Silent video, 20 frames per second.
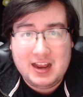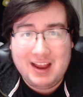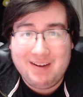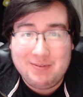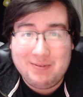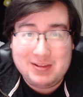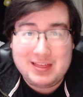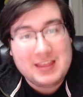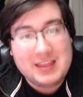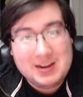
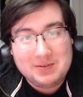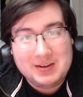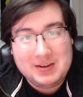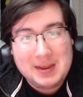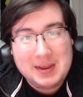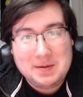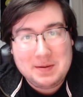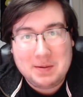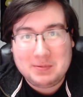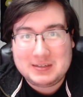And we think we
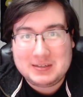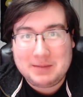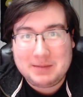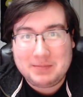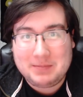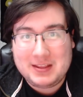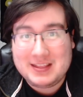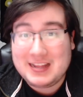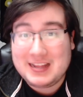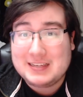came up with
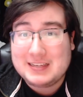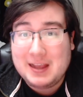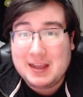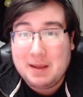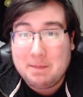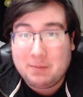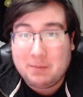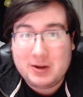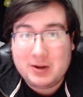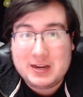something that's
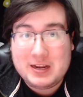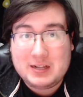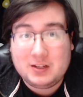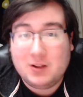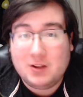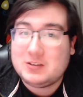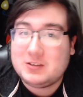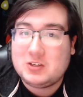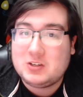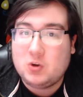pretty
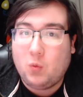close